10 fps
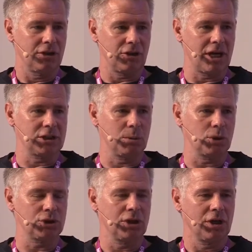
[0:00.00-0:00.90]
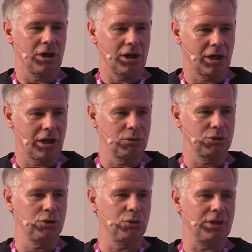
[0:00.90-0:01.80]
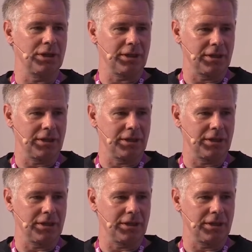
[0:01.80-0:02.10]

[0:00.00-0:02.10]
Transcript: the answer was how to